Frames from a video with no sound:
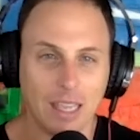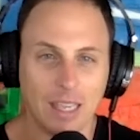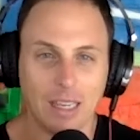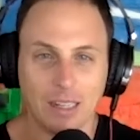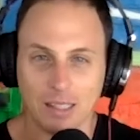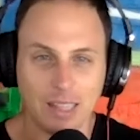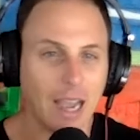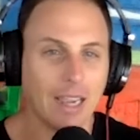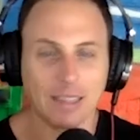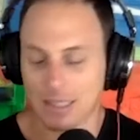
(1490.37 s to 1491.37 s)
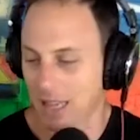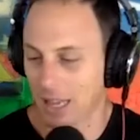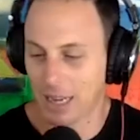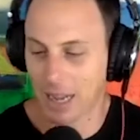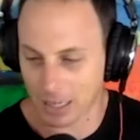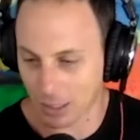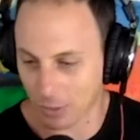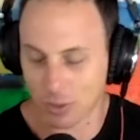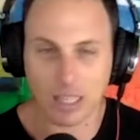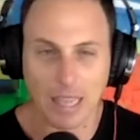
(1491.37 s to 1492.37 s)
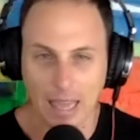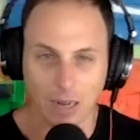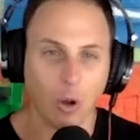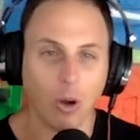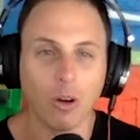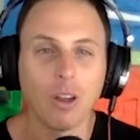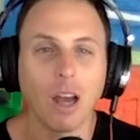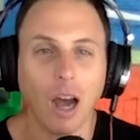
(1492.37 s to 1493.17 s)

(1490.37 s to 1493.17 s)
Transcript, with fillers: eat a diet that's not native to the animal.